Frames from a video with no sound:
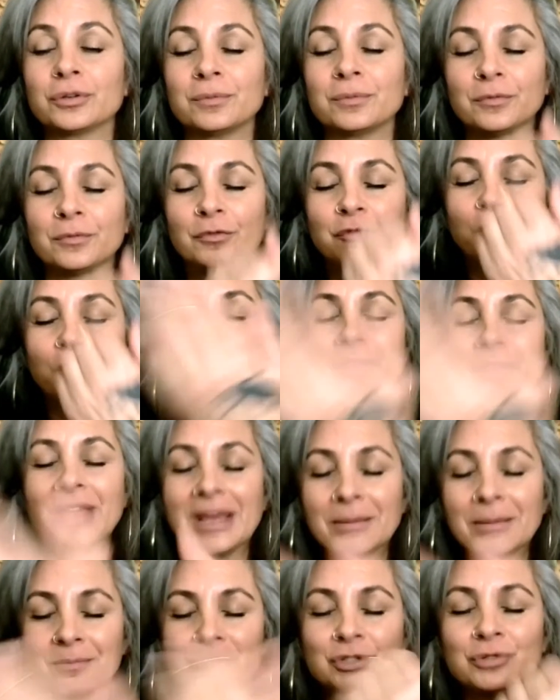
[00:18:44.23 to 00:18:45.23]
for
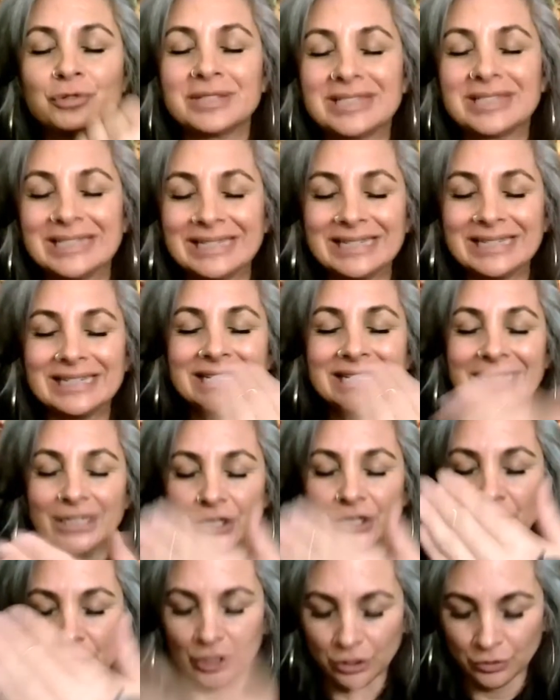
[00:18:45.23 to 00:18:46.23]
them to see
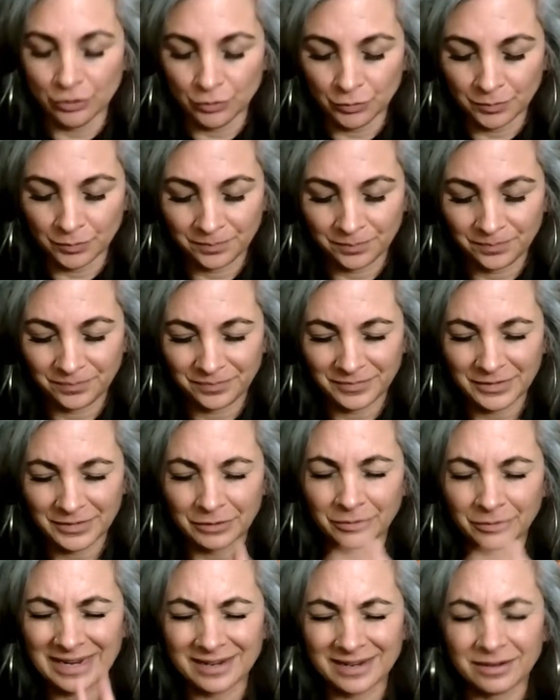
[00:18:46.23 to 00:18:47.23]
in you,
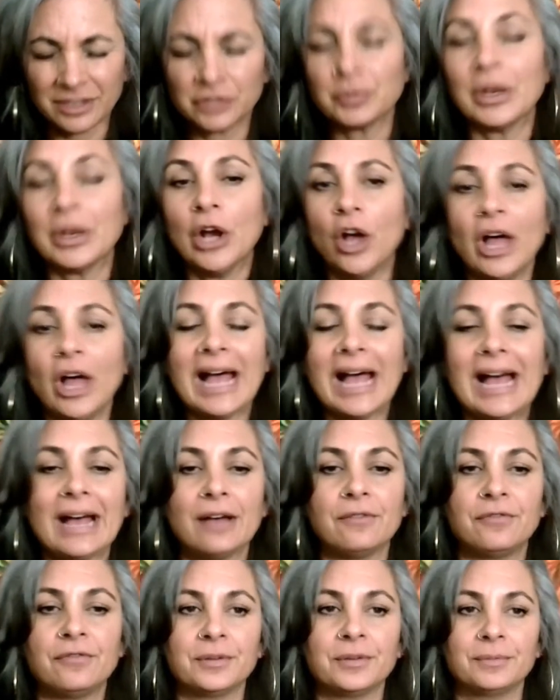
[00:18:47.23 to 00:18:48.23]
right? Because we all
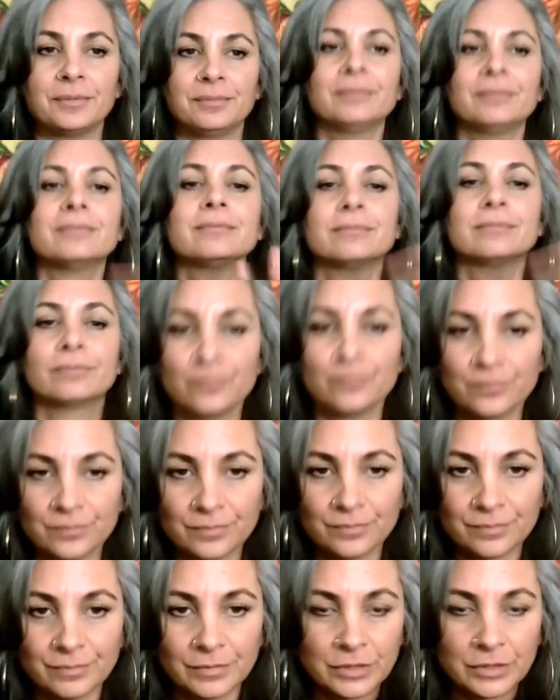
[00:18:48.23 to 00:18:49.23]
have
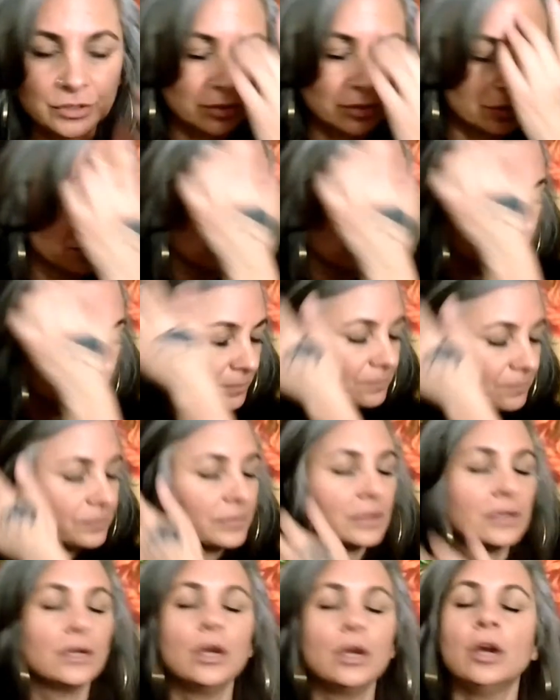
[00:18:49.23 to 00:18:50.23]
start over.
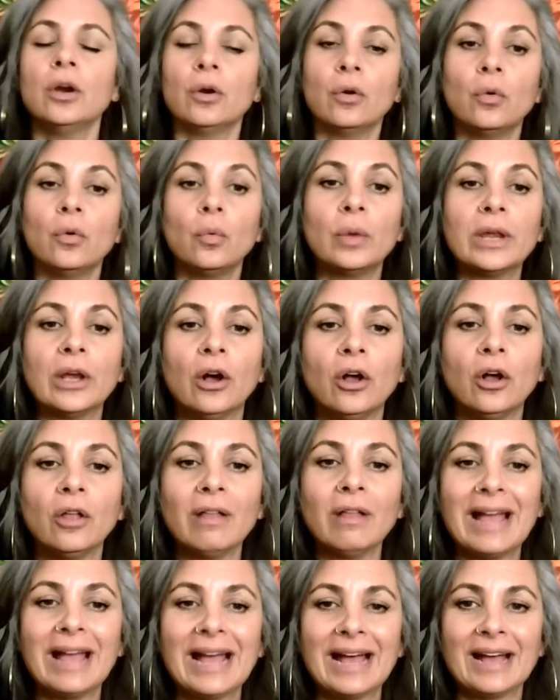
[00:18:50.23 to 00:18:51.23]
We all
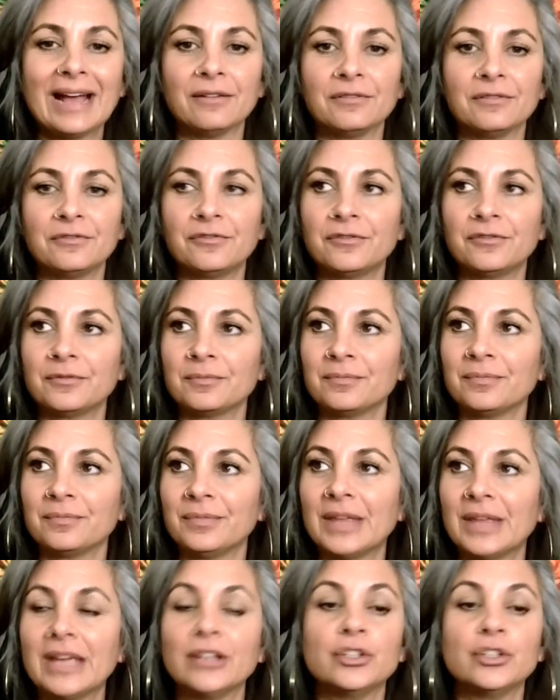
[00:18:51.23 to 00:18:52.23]
have
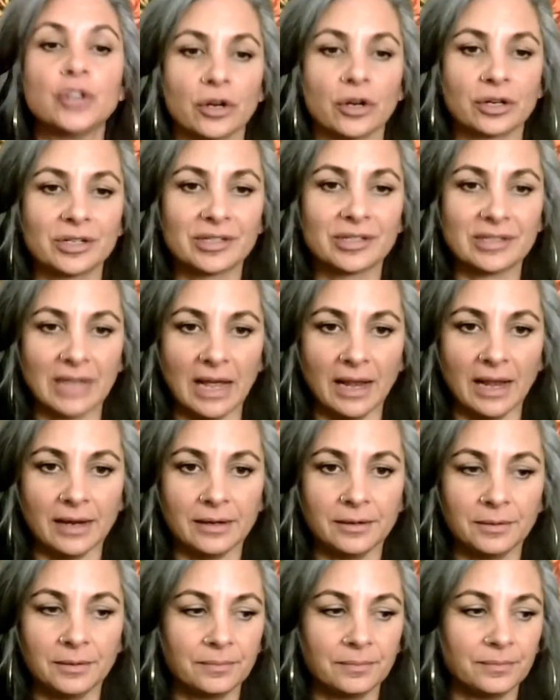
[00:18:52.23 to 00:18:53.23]
a dark
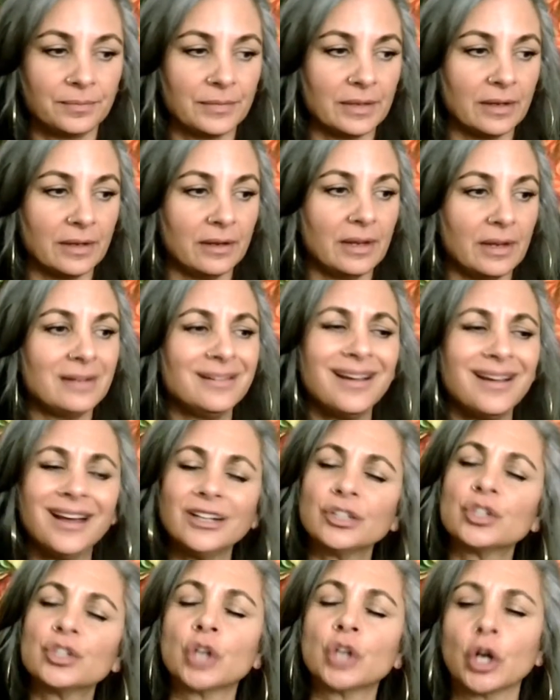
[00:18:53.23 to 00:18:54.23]
side. And
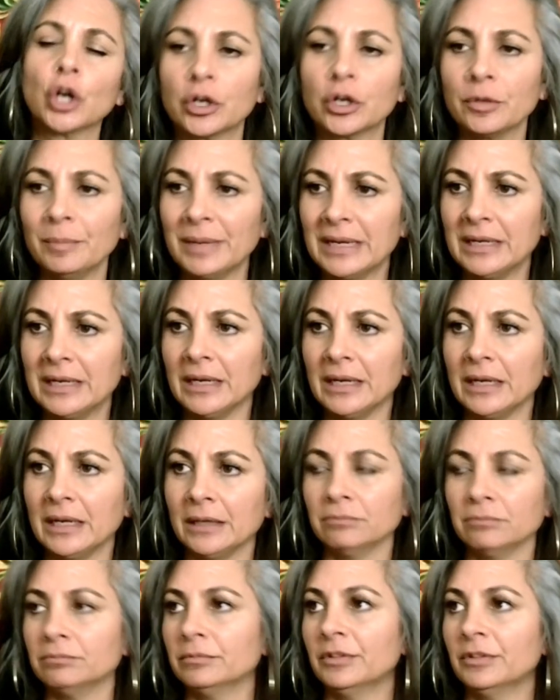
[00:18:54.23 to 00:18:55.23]
not dark
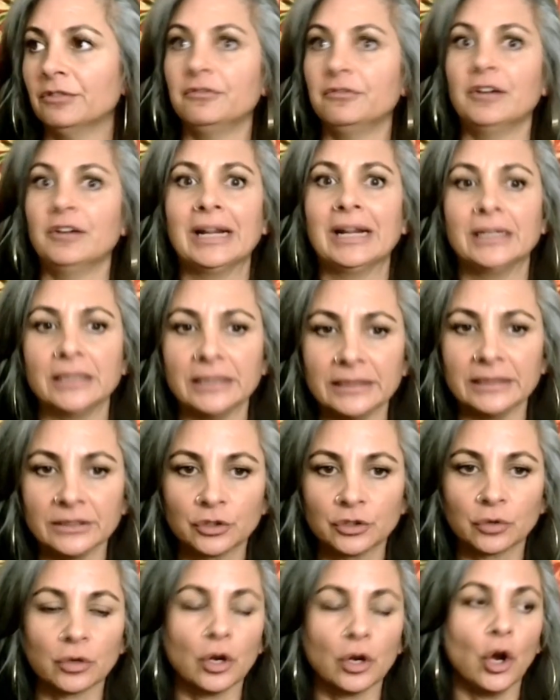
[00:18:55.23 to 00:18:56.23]
meaning
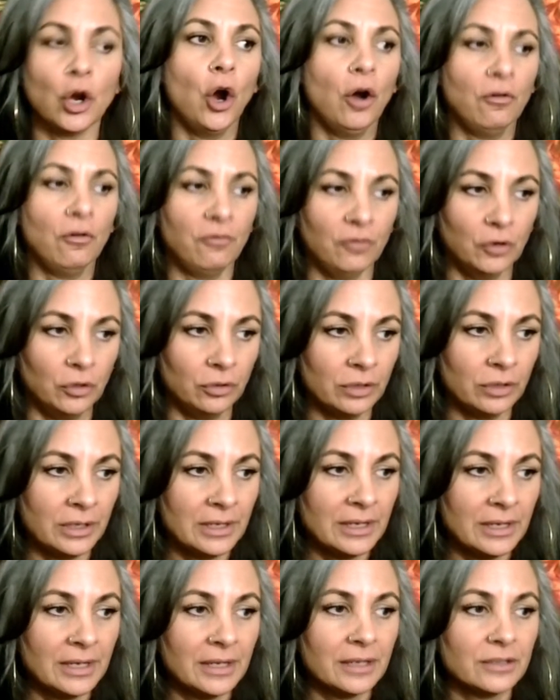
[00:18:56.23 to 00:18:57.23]
violent or awful,
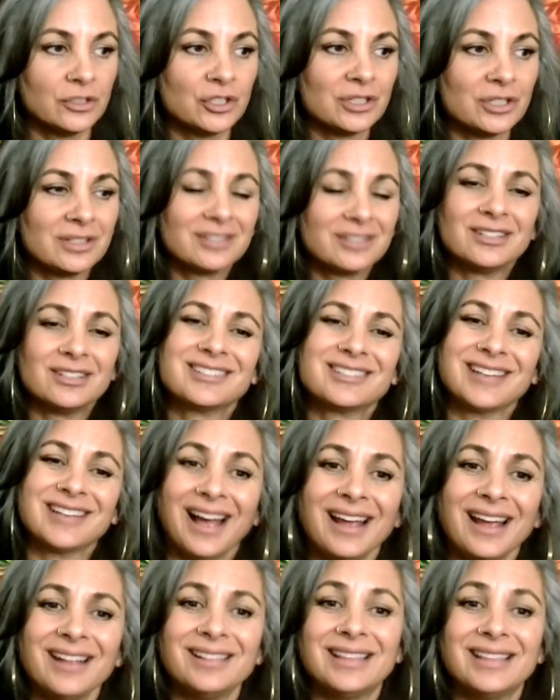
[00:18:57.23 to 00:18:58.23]
just a
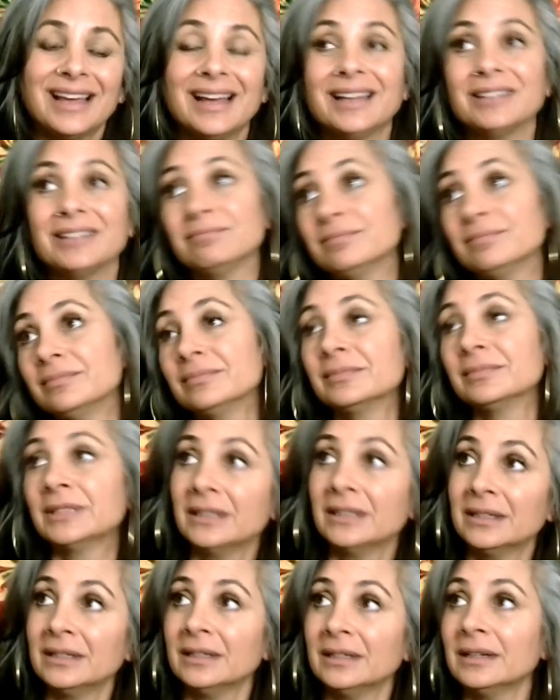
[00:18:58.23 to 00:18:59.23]
side that
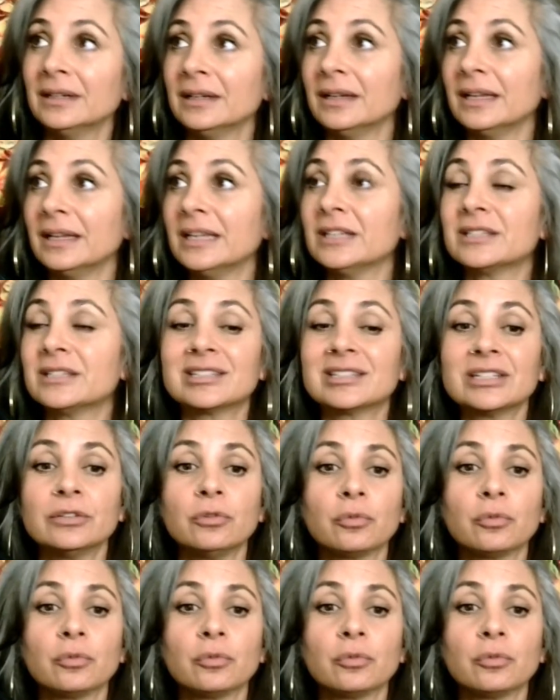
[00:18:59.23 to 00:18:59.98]
is still